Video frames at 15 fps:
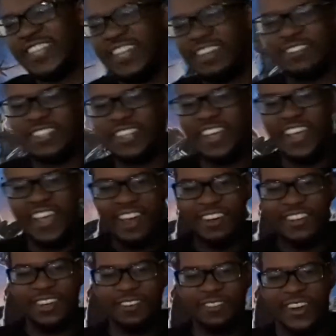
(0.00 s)
and it was
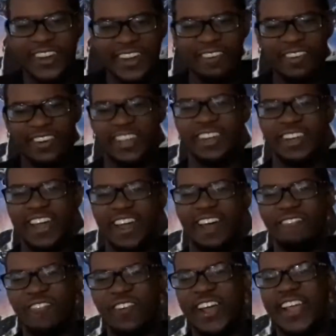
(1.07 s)
a really, really kind
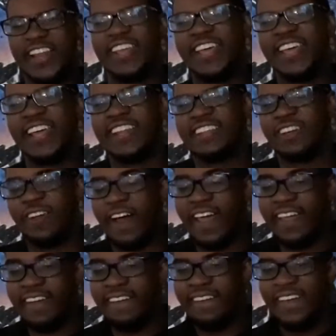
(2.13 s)
of funny thing. And so
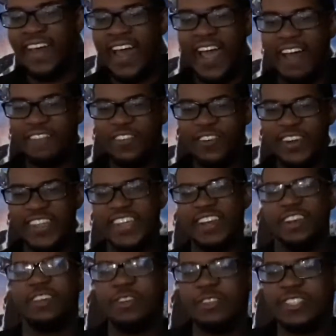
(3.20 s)
like after he
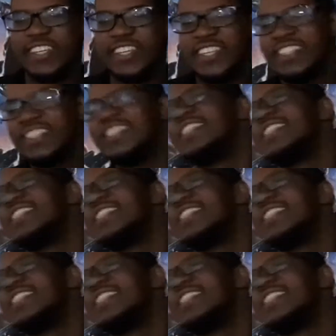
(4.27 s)
loses,